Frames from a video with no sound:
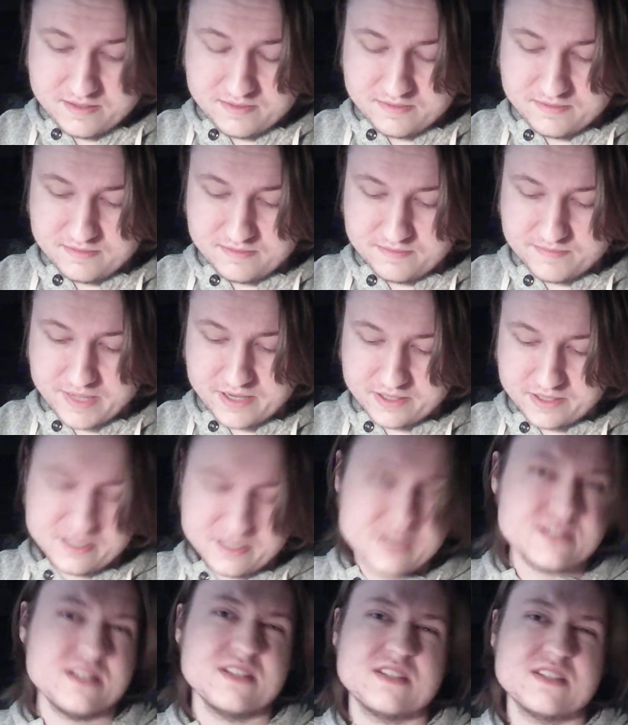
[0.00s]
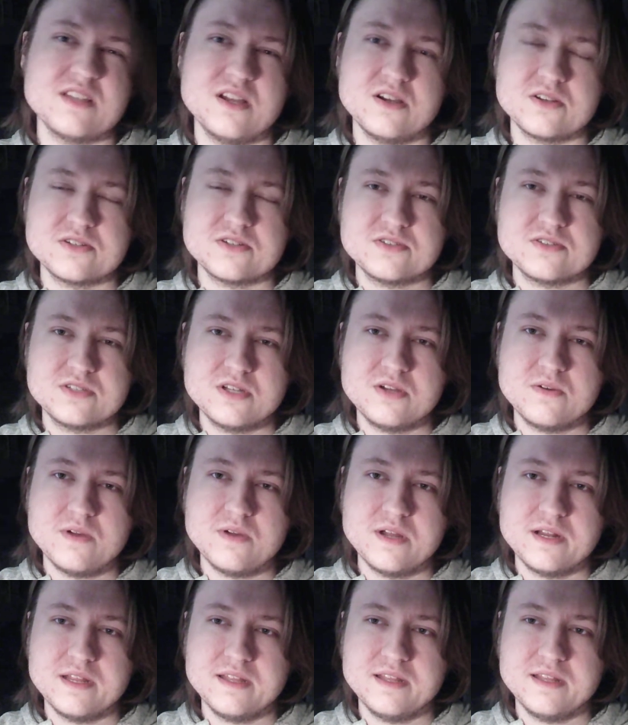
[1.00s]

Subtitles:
about a dozen songs or so on it.